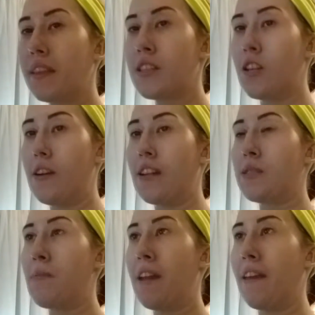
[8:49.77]
Sorry,
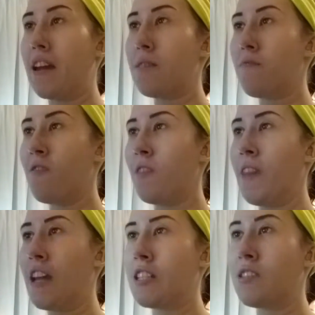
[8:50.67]
that's my light
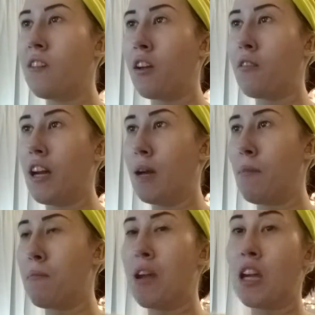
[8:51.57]
that is flickering on
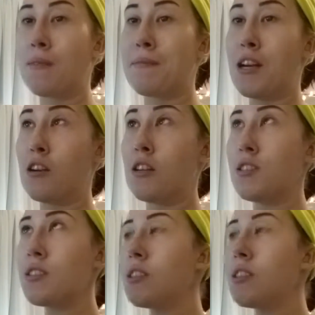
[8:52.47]
my makeup mirror.